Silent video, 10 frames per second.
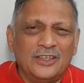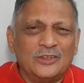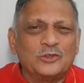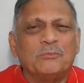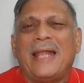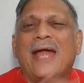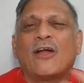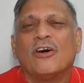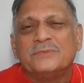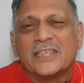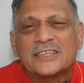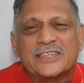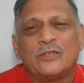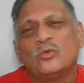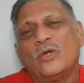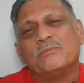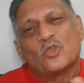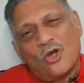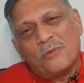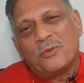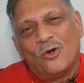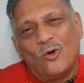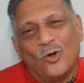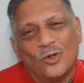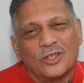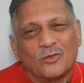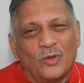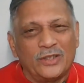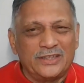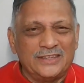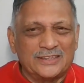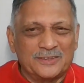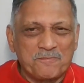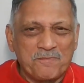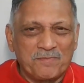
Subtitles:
So black objects tend to absorb all quantities.